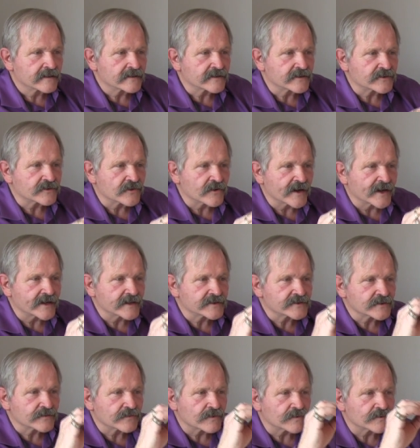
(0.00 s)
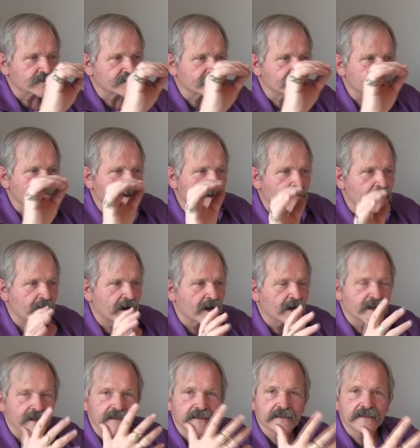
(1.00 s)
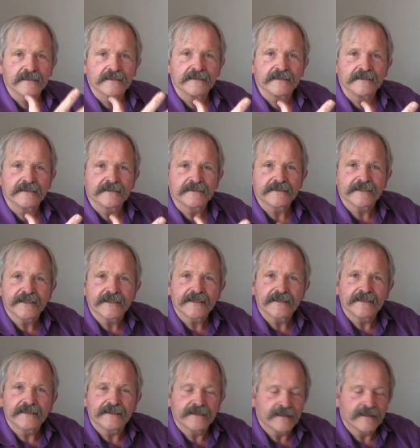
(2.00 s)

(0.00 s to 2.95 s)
to trace what was in my mind. See?